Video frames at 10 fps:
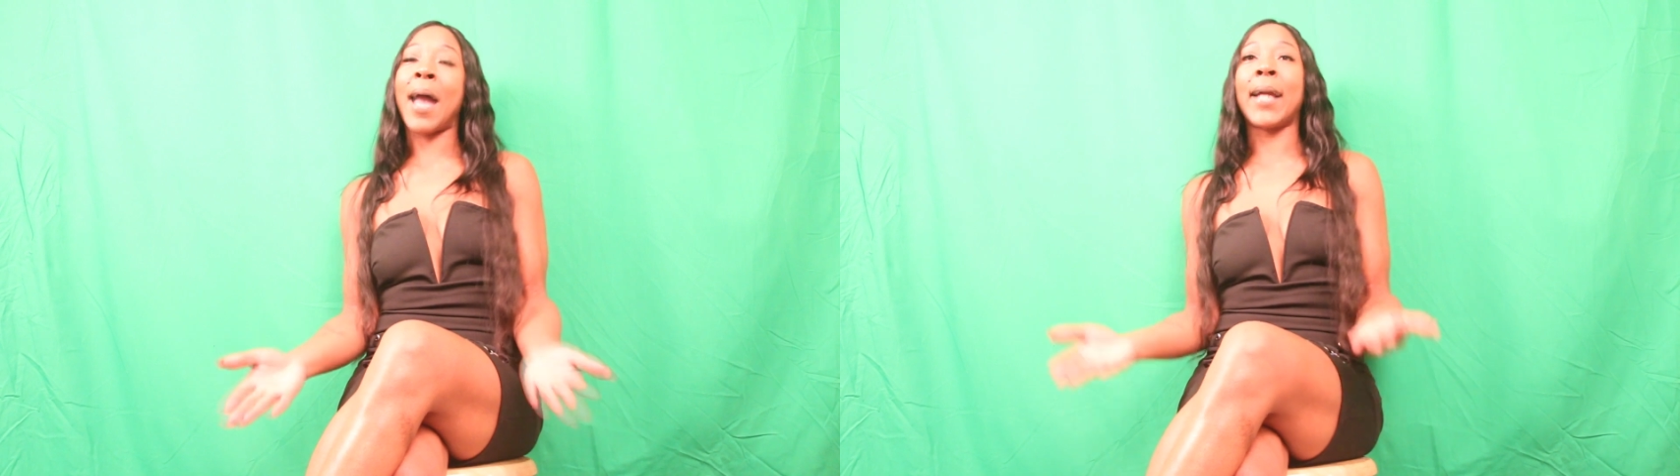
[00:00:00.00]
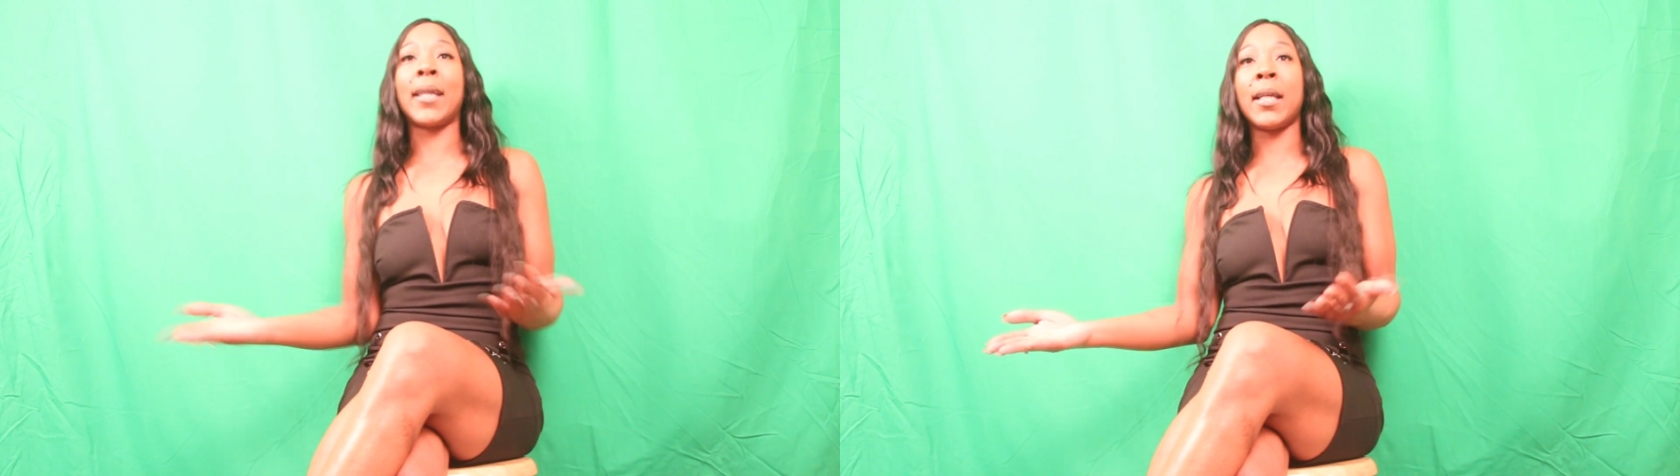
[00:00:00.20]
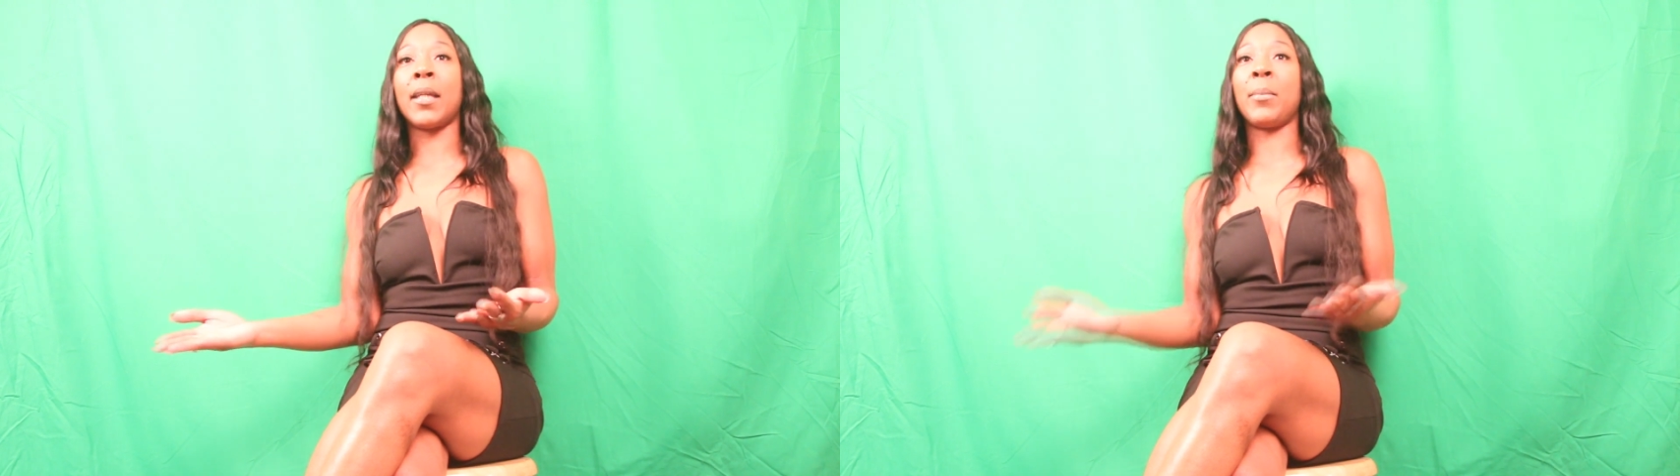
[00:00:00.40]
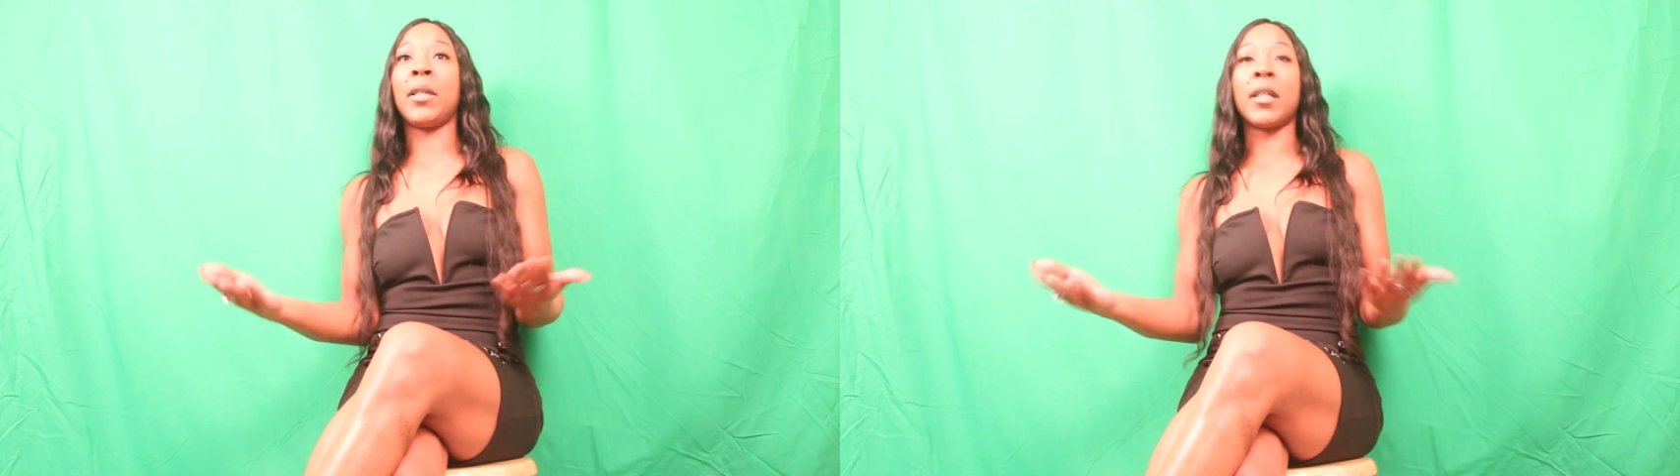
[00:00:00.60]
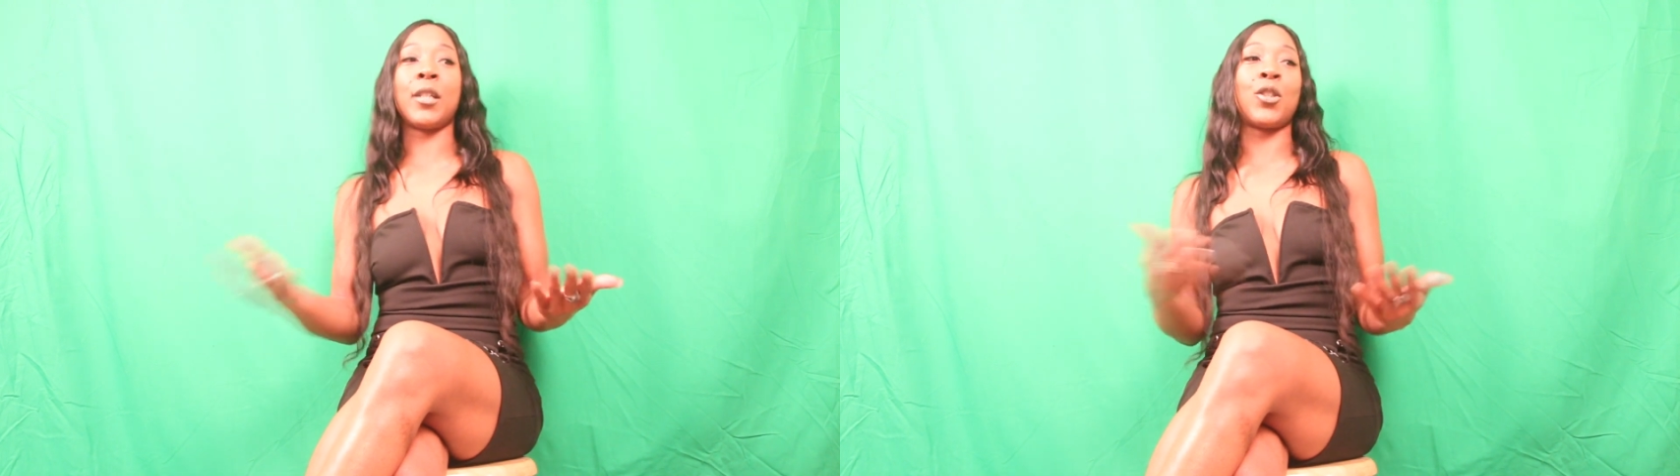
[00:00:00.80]
not getting it
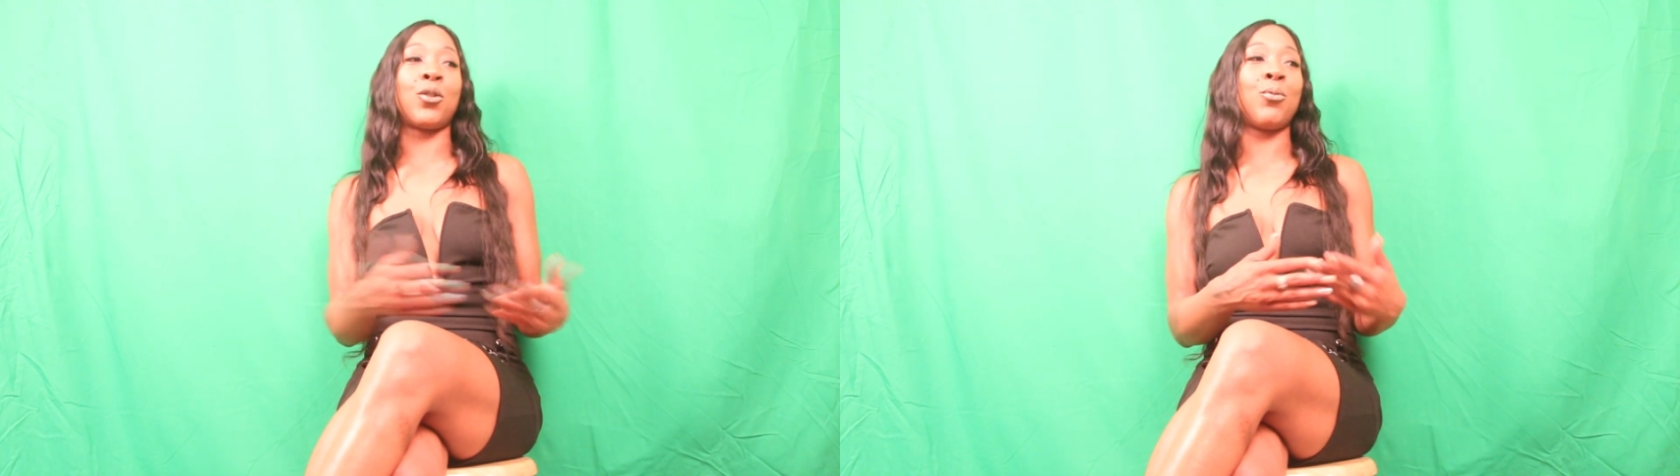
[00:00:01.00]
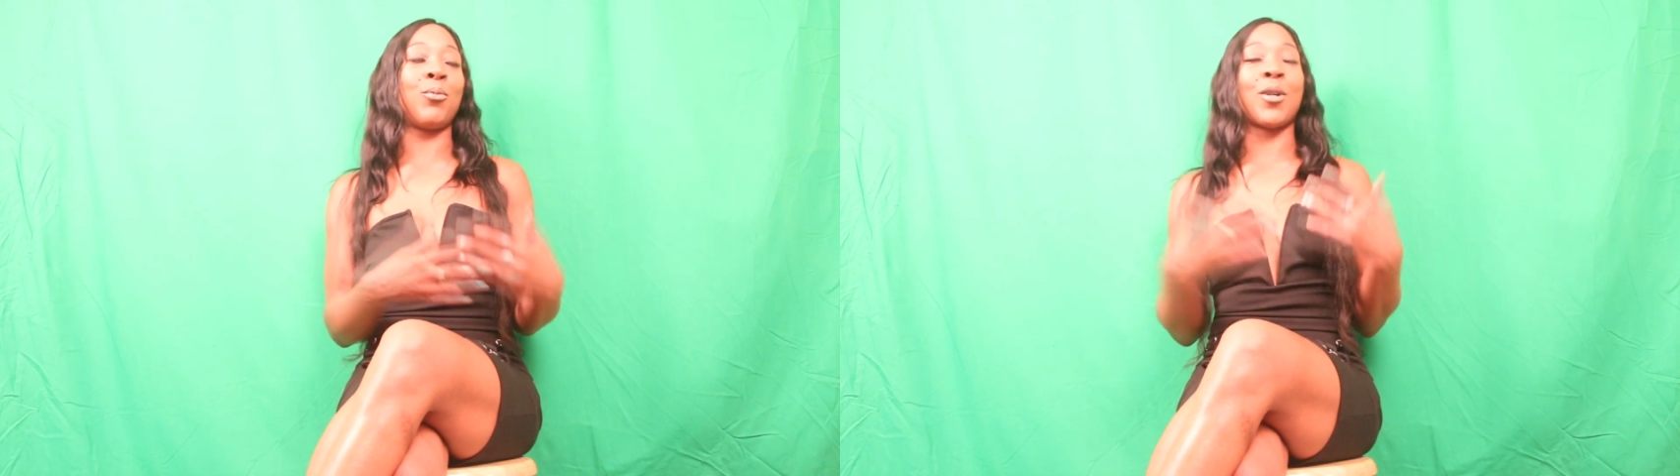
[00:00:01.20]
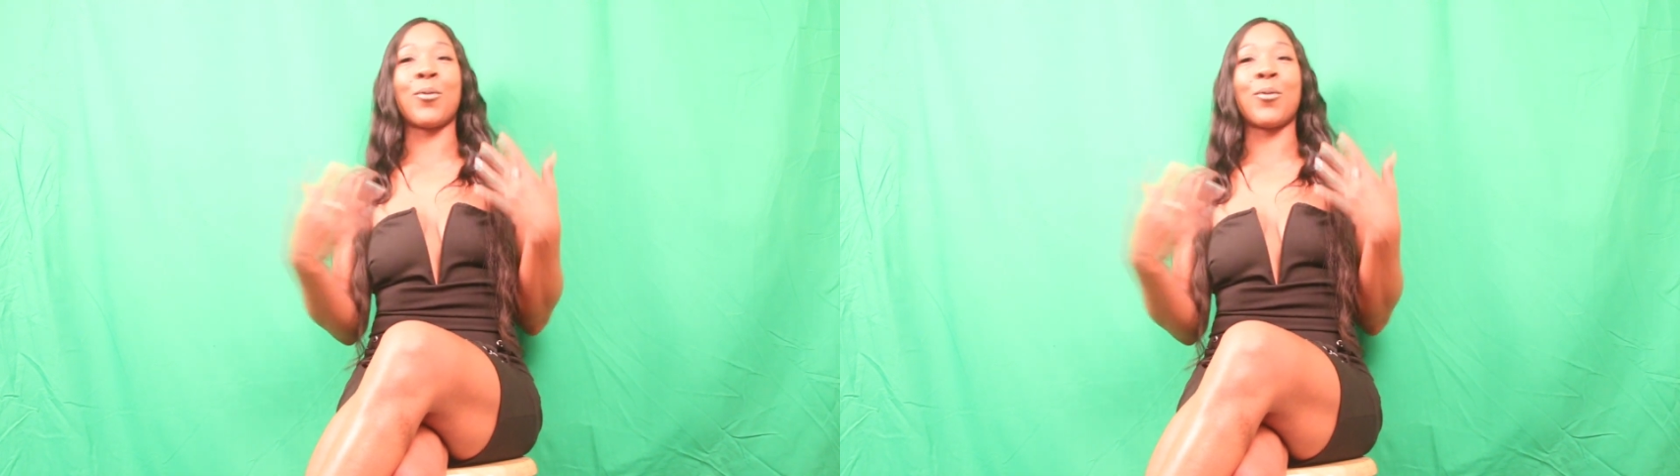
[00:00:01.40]
because you